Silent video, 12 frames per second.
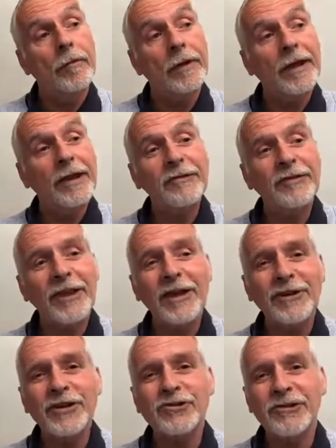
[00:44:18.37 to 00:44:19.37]
Yeah,
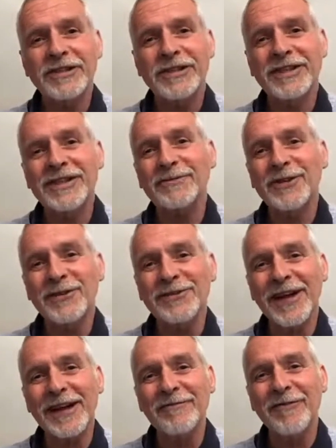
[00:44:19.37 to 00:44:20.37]
they're interested. Sometimes
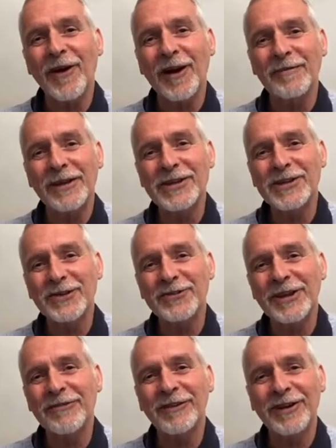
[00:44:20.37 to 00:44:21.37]
they invite me to
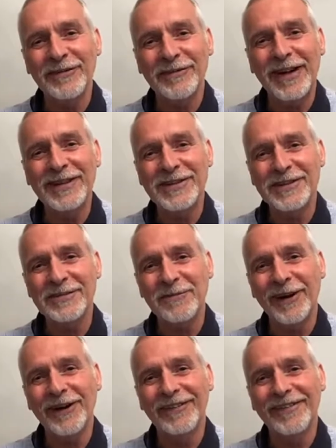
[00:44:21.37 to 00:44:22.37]
different events as
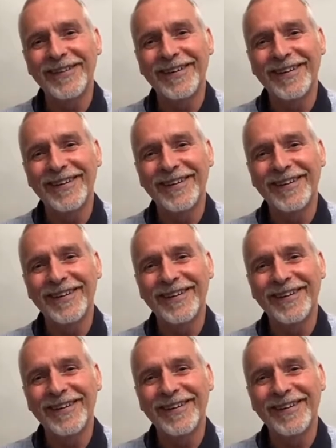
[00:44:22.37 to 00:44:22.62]
well.